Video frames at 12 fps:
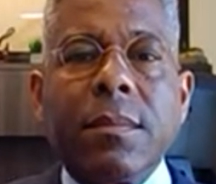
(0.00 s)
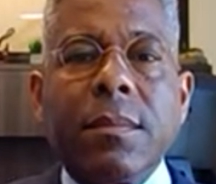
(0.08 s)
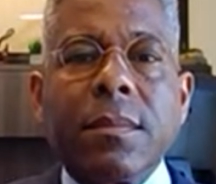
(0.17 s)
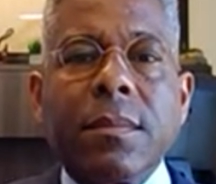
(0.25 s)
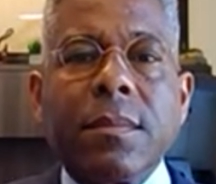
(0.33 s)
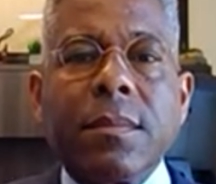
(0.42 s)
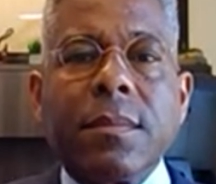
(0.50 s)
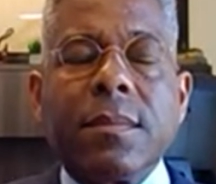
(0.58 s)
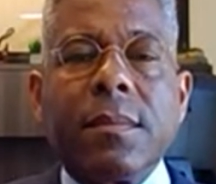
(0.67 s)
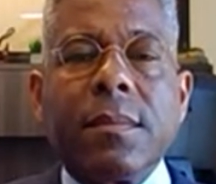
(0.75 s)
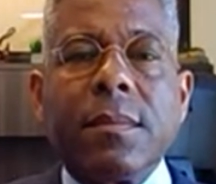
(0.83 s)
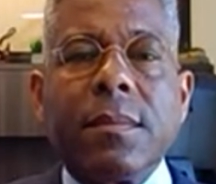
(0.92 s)

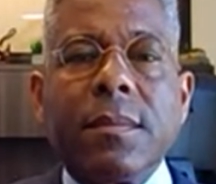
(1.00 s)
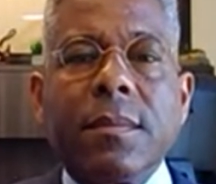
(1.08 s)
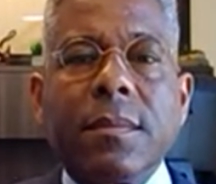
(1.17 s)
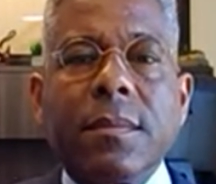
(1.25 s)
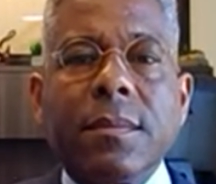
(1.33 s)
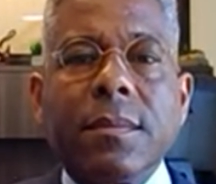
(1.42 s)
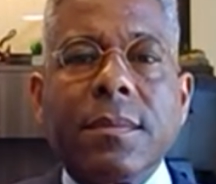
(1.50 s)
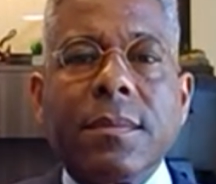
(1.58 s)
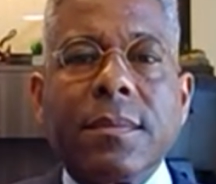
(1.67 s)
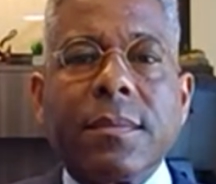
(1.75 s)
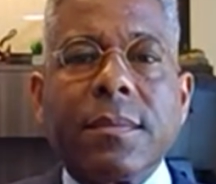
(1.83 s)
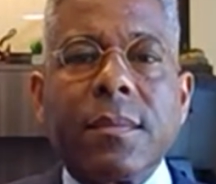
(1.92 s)

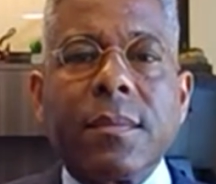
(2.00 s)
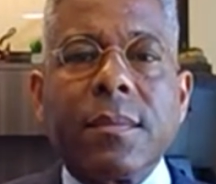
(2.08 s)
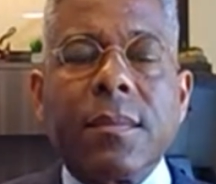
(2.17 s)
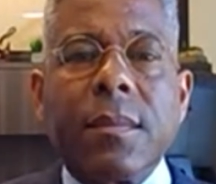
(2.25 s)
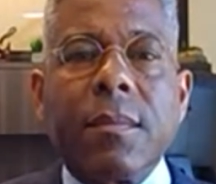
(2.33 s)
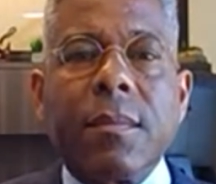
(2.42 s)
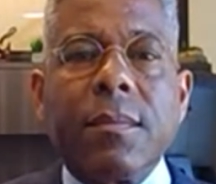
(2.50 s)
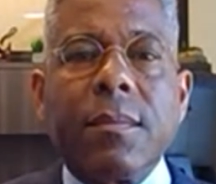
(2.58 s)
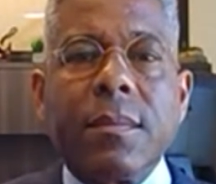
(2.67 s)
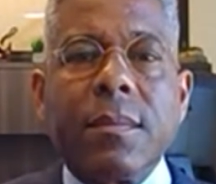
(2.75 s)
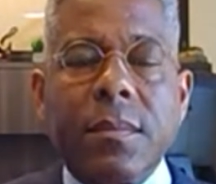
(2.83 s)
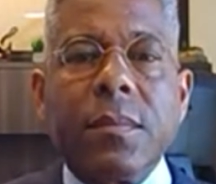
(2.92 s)

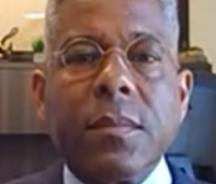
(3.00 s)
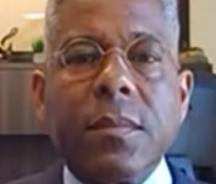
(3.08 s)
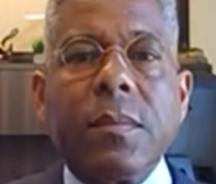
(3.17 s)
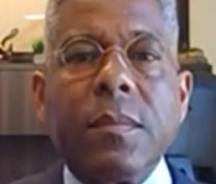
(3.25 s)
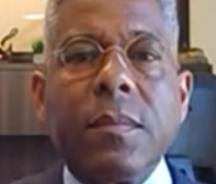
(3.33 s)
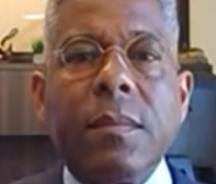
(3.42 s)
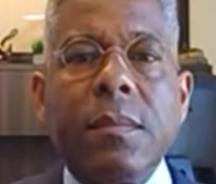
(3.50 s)
[no speech]